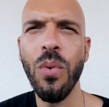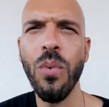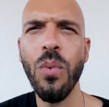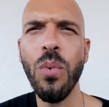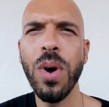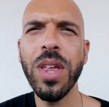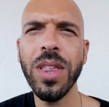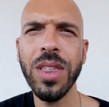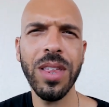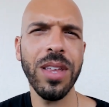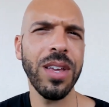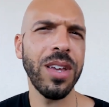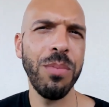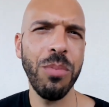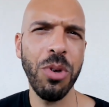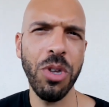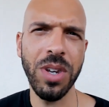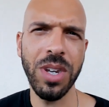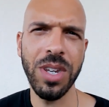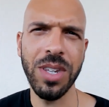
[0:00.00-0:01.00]
with
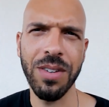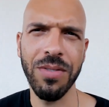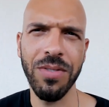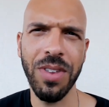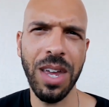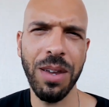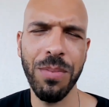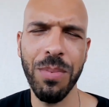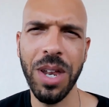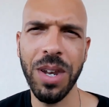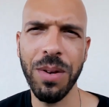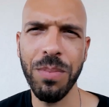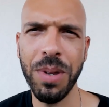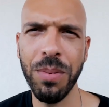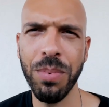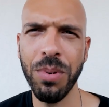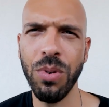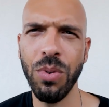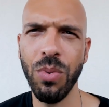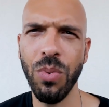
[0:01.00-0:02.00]
communities of like-minded
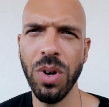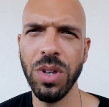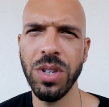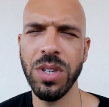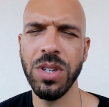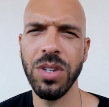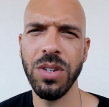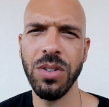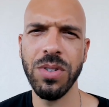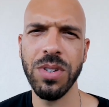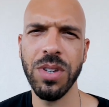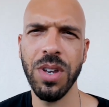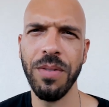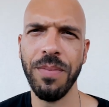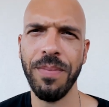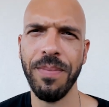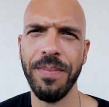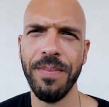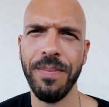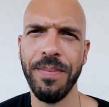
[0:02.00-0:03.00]
people who want to do so.